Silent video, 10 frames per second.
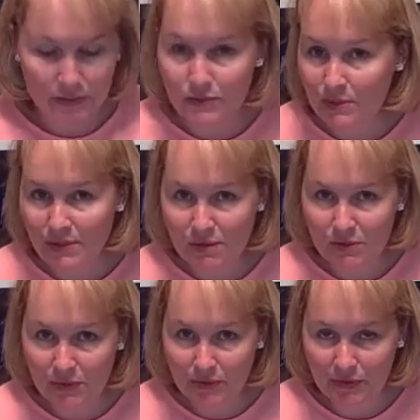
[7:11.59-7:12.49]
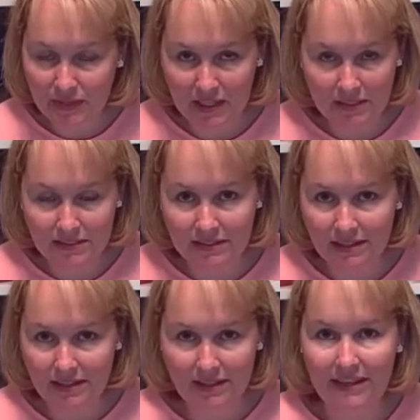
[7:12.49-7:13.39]
so many beautiful things
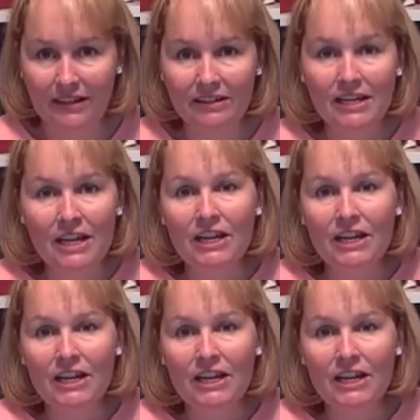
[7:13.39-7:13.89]
in there.